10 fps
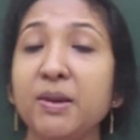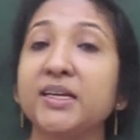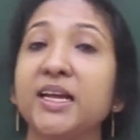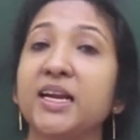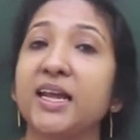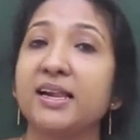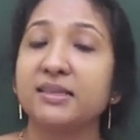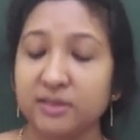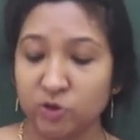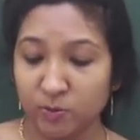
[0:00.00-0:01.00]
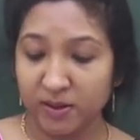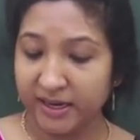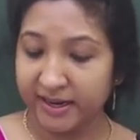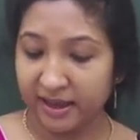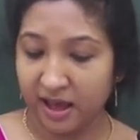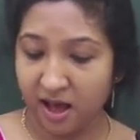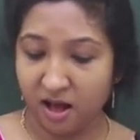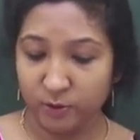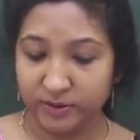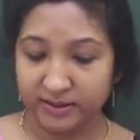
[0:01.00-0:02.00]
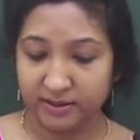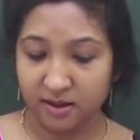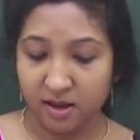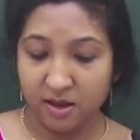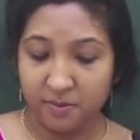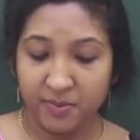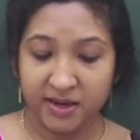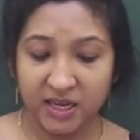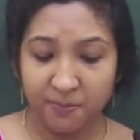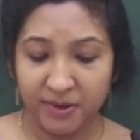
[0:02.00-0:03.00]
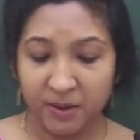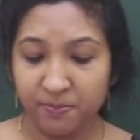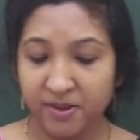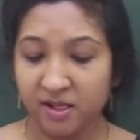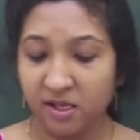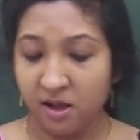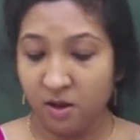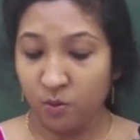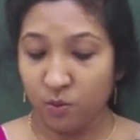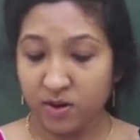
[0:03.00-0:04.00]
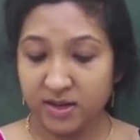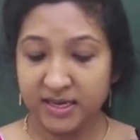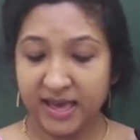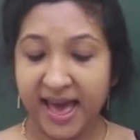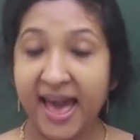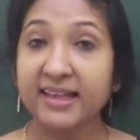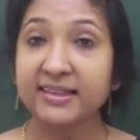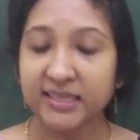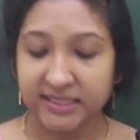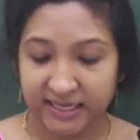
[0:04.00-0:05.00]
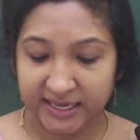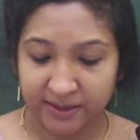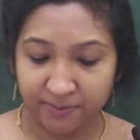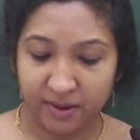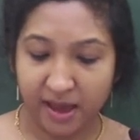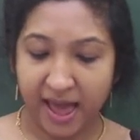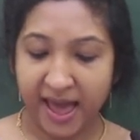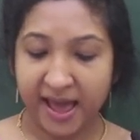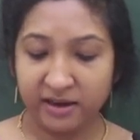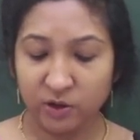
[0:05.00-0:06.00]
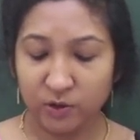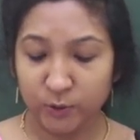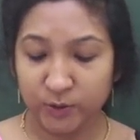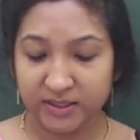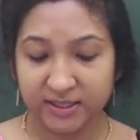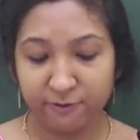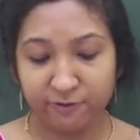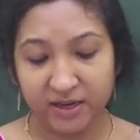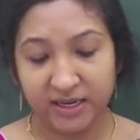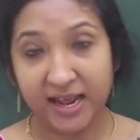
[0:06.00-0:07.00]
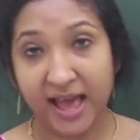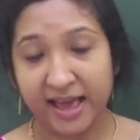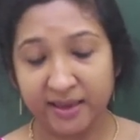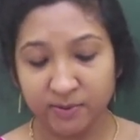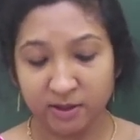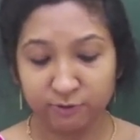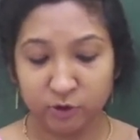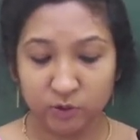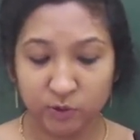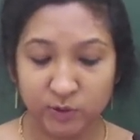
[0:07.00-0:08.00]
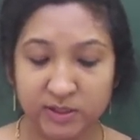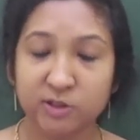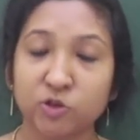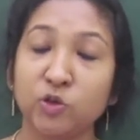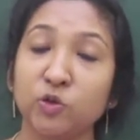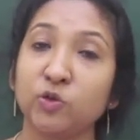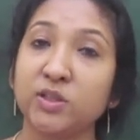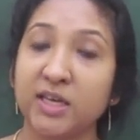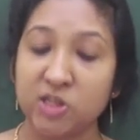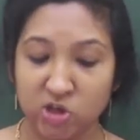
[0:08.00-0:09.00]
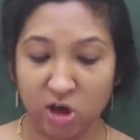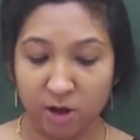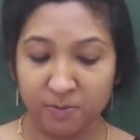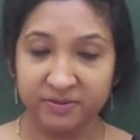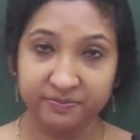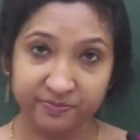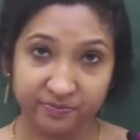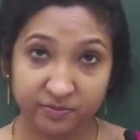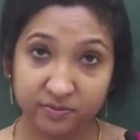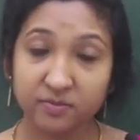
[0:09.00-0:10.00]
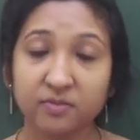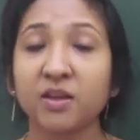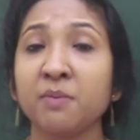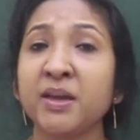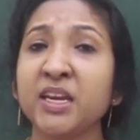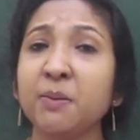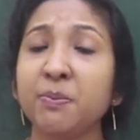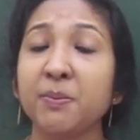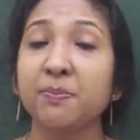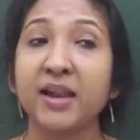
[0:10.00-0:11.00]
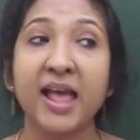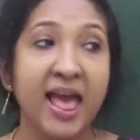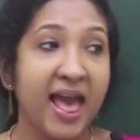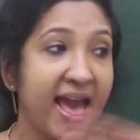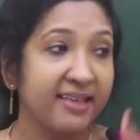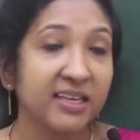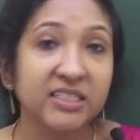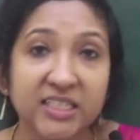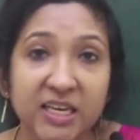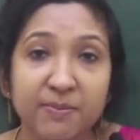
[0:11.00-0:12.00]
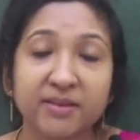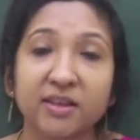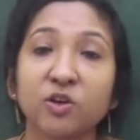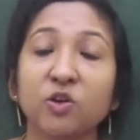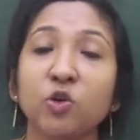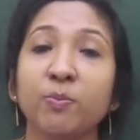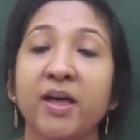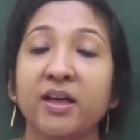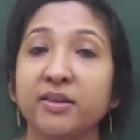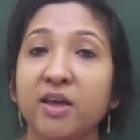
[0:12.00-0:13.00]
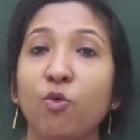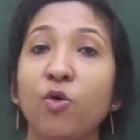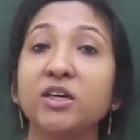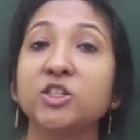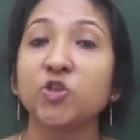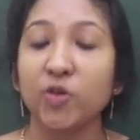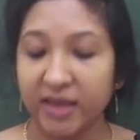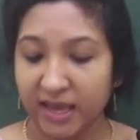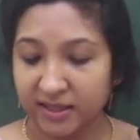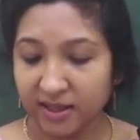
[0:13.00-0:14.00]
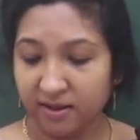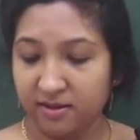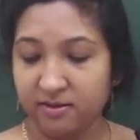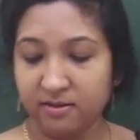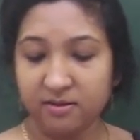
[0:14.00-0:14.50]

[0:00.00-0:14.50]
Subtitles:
materials to build a house. Many people work as a team and use different types of tools to do the job. Many people as a team, as a group, they work together,